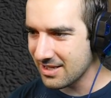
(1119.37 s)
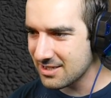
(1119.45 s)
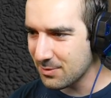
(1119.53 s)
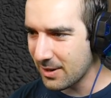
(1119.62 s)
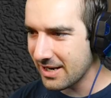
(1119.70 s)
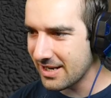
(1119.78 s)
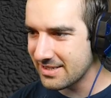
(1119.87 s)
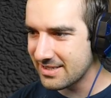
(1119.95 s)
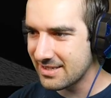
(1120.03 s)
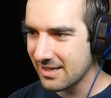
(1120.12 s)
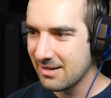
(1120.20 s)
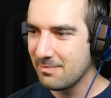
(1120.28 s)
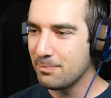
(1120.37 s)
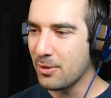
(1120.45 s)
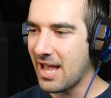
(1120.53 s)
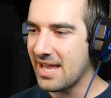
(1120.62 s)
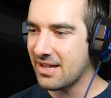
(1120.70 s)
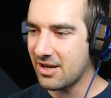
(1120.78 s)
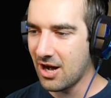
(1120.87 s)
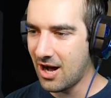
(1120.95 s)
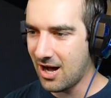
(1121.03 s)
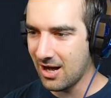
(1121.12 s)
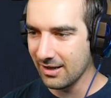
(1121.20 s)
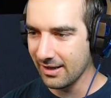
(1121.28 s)
this one is Blight
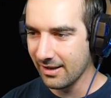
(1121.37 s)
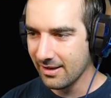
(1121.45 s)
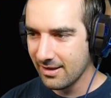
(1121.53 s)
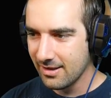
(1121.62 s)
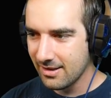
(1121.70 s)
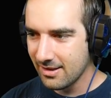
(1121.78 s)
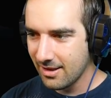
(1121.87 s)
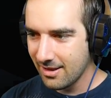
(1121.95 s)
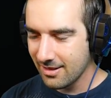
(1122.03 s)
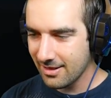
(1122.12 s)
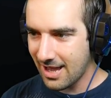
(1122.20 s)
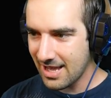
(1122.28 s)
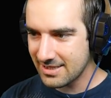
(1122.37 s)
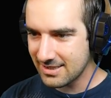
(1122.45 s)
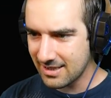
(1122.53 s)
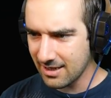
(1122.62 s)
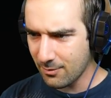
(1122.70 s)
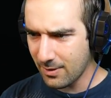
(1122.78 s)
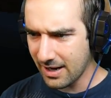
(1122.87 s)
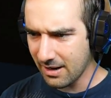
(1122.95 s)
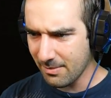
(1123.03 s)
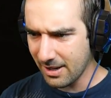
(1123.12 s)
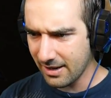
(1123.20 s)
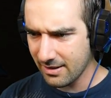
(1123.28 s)
Kong. Let's get, wait
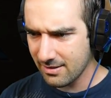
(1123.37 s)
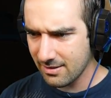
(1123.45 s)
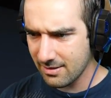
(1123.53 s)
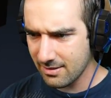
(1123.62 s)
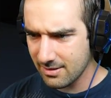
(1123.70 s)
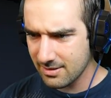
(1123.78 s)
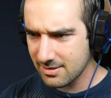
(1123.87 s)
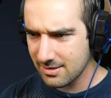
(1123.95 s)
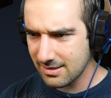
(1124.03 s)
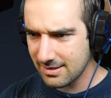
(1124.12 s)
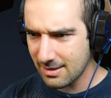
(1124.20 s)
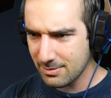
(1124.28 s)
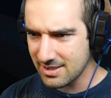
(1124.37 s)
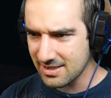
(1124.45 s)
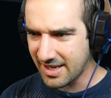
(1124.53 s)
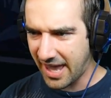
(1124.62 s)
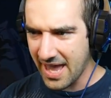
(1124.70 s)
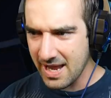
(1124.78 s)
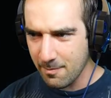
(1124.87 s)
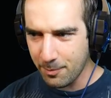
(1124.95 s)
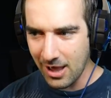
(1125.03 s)
a minute. That one says King